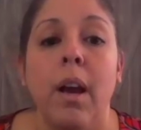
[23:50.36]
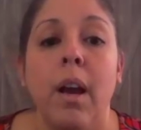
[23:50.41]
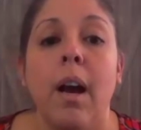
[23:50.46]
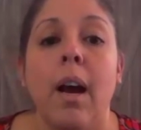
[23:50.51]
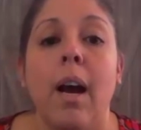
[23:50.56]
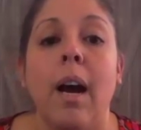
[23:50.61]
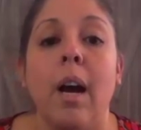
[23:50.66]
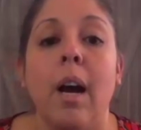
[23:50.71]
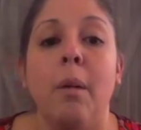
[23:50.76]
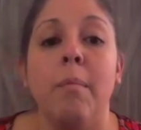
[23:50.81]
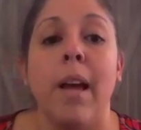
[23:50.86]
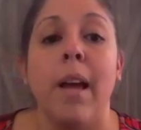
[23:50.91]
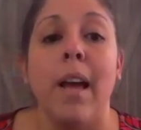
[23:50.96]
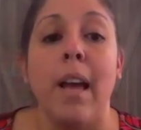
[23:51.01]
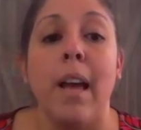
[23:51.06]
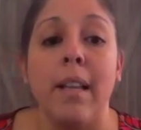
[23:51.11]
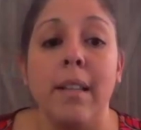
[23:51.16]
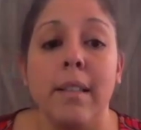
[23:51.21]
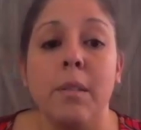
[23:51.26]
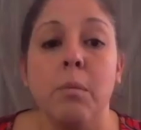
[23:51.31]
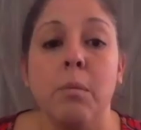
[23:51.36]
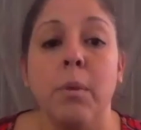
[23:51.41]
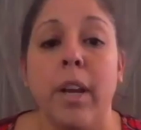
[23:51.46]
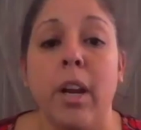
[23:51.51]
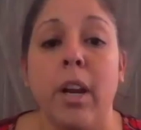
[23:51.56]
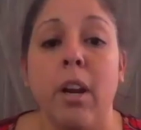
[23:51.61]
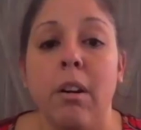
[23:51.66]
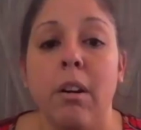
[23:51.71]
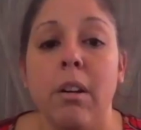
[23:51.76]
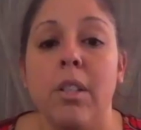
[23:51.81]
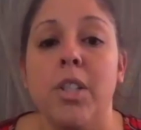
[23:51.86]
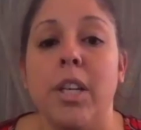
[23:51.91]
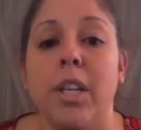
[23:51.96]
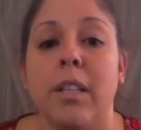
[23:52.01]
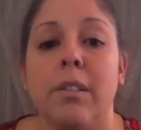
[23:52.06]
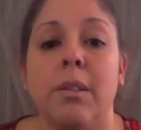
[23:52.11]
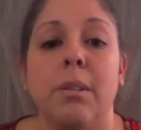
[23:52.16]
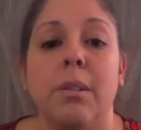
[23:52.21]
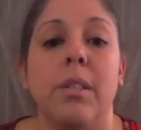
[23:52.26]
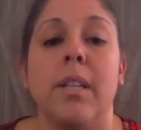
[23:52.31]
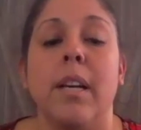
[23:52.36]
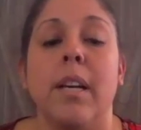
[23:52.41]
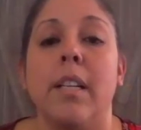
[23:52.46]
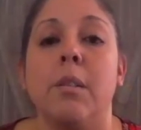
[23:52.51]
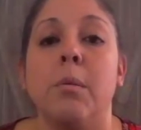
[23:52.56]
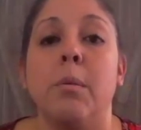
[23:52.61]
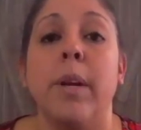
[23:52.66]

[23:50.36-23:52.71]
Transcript: Hence, we encourage exercise.